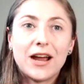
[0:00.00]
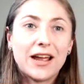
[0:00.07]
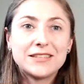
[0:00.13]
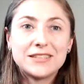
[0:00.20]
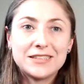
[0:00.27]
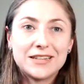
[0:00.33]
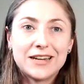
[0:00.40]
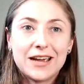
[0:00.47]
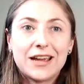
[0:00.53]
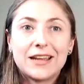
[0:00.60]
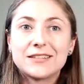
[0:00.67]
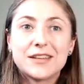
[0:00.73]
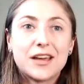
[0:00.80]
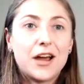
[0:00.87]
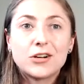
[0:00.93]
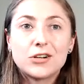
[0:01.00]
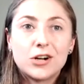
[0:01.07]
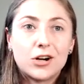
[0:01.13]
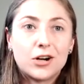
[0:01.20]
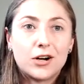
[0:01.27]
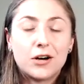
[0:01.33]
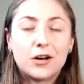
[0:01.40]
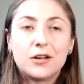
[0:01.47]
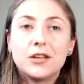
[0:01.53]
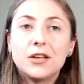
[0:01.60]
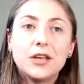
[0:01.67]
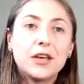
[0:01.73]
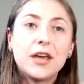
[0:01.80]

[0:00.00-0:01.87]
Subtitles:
IT guys on call.